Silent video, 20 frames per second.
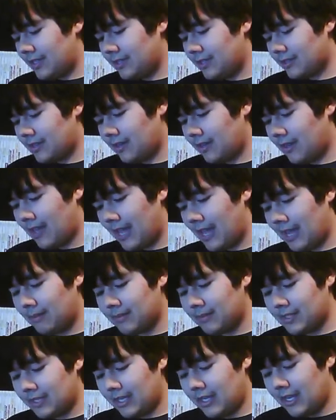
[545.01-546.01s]
disc
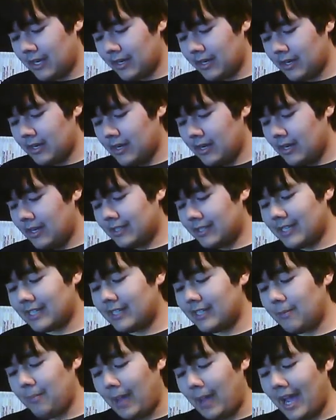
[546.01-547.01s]
games in here. It's
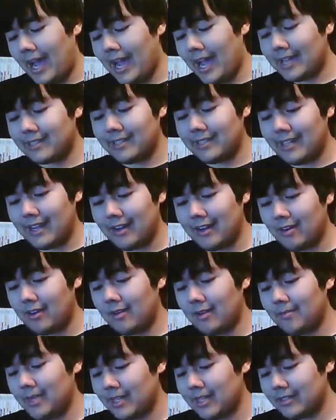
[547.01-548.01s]
actually packed
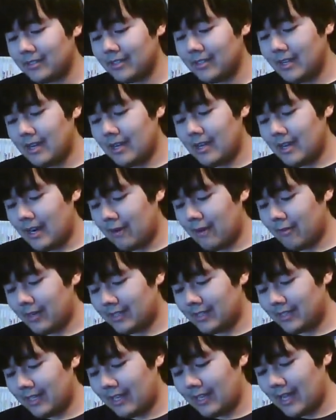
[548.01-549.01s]
now because I
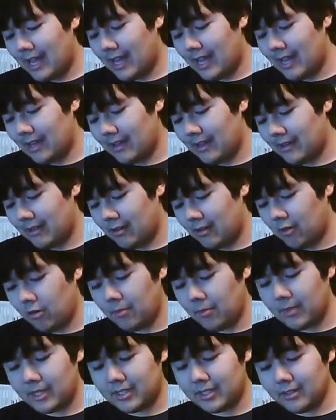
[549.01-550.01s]
recently got a
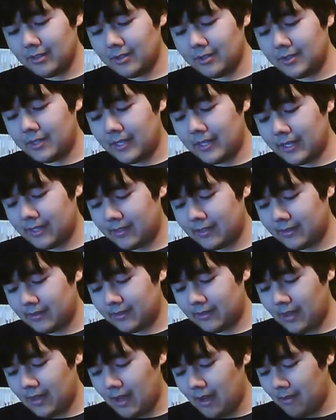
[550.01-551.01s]
whole bunch of loose
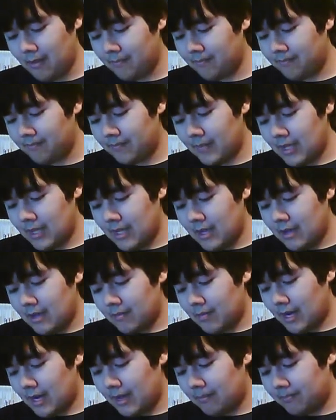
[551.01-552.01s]
discs.
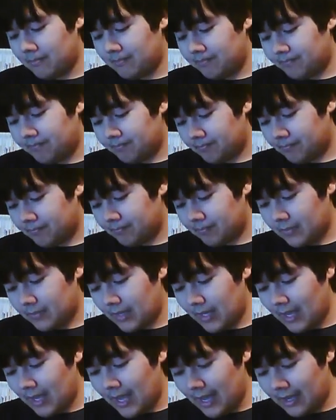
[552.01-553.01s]
But
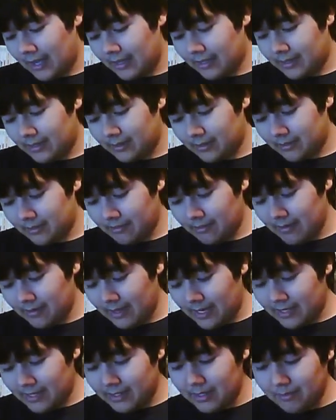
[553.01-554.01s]
yeah, it's
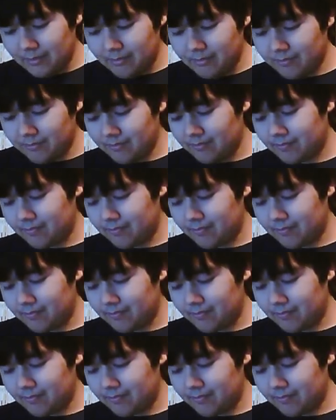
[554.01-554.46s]
actually